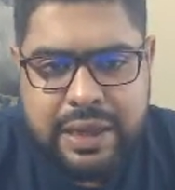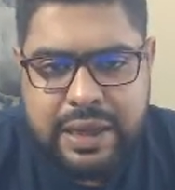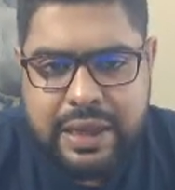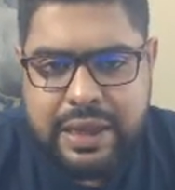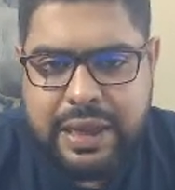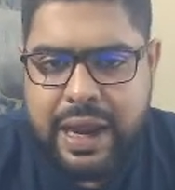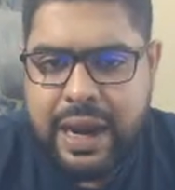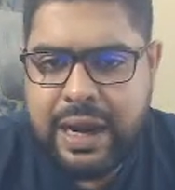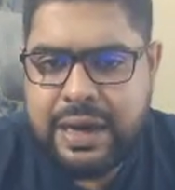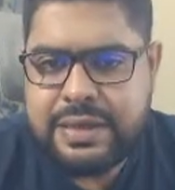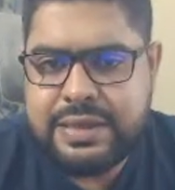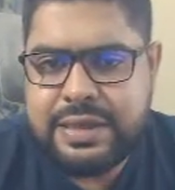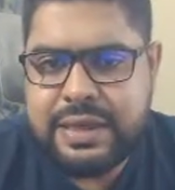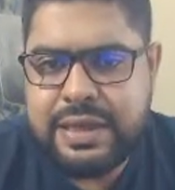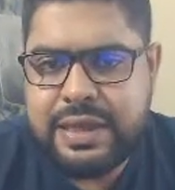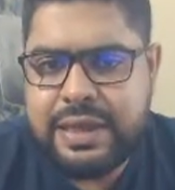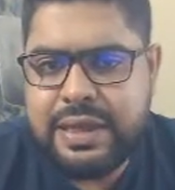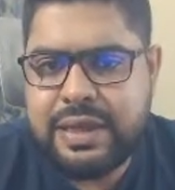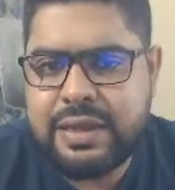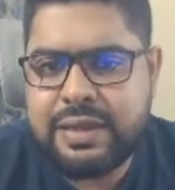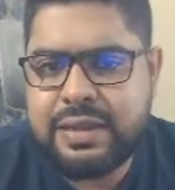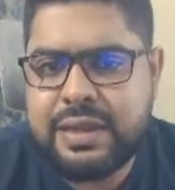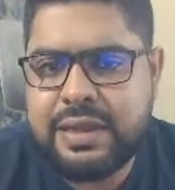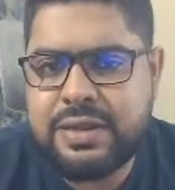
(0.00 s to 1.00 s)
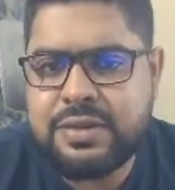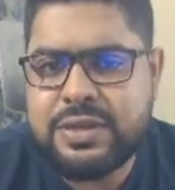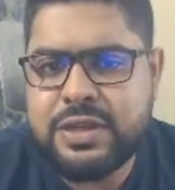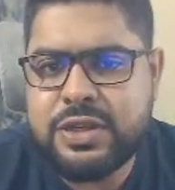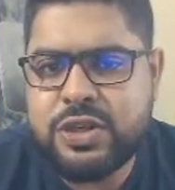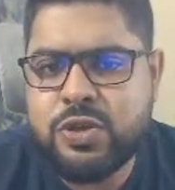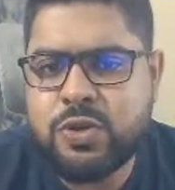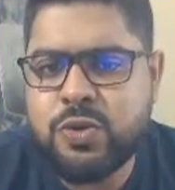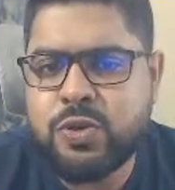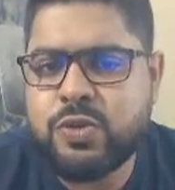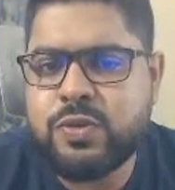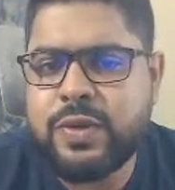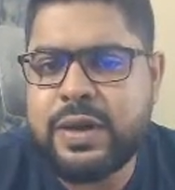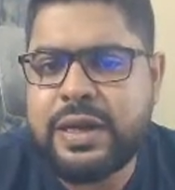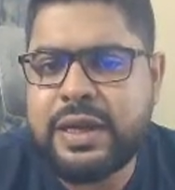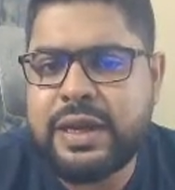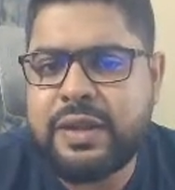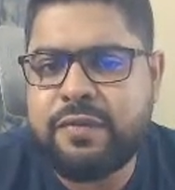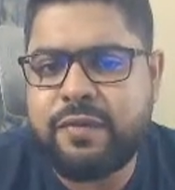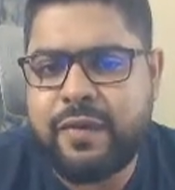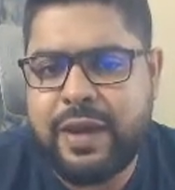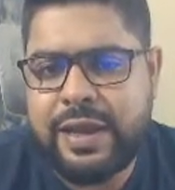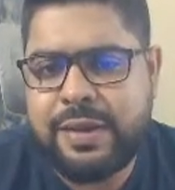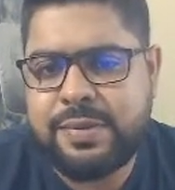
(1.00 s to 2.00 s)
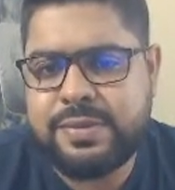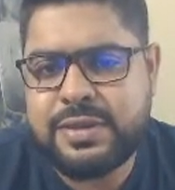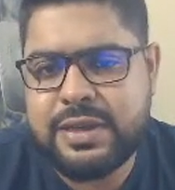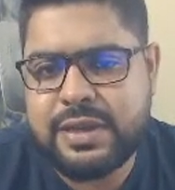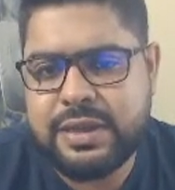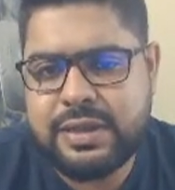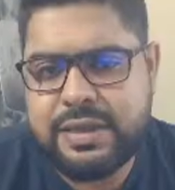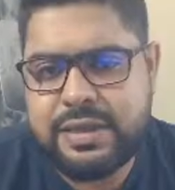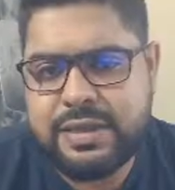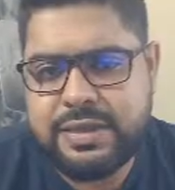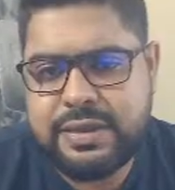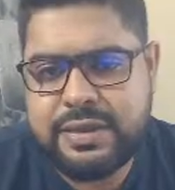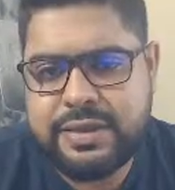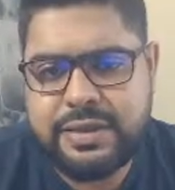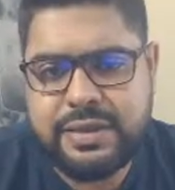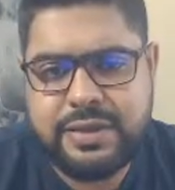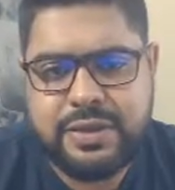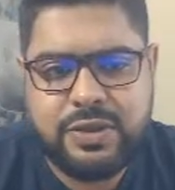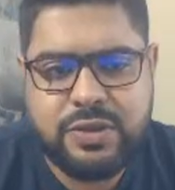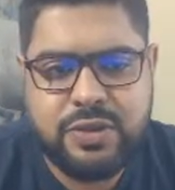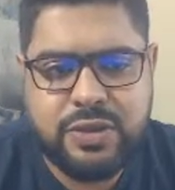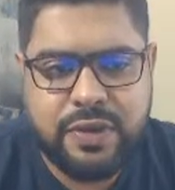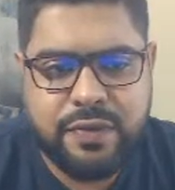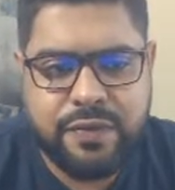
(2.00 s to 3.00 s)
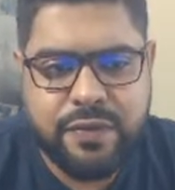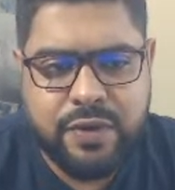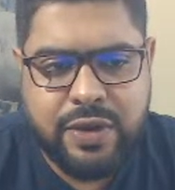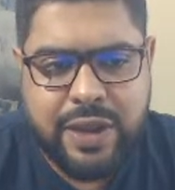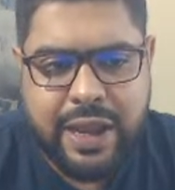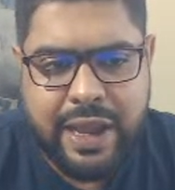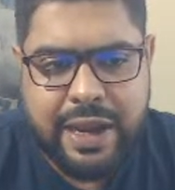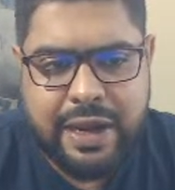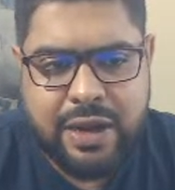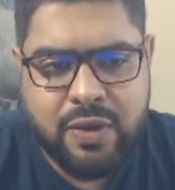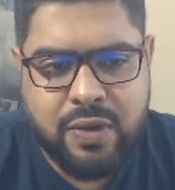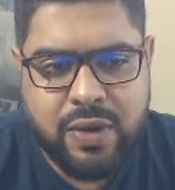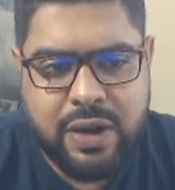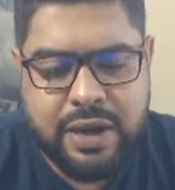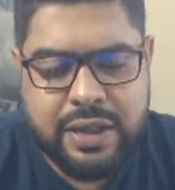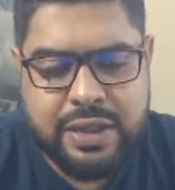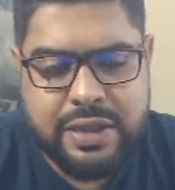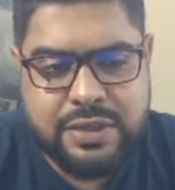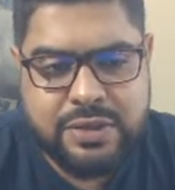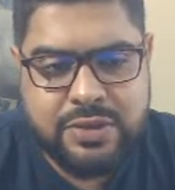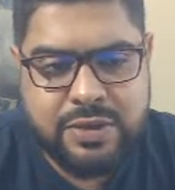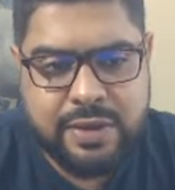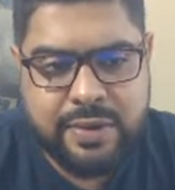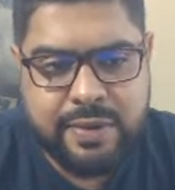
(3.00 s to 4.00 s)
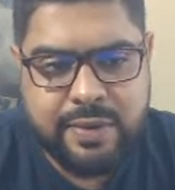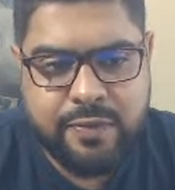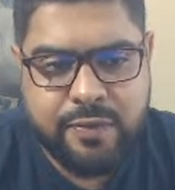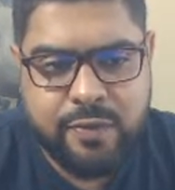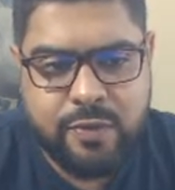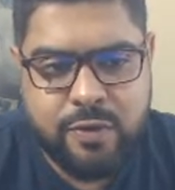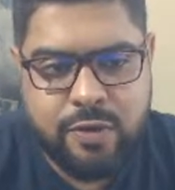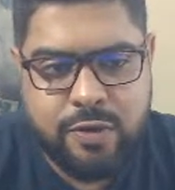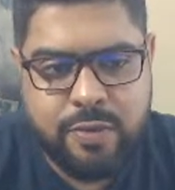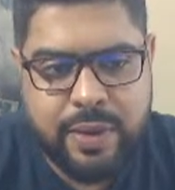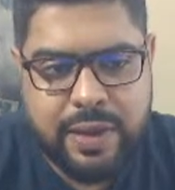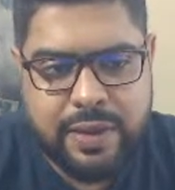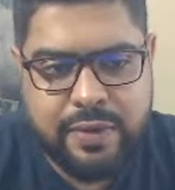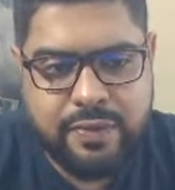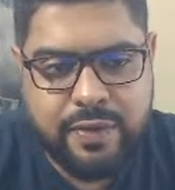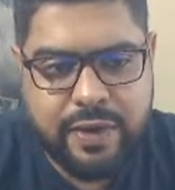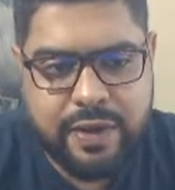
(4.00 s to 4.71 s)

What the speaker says: And sir, is it 225s are this? So if you calculate, this will be 4 by 10.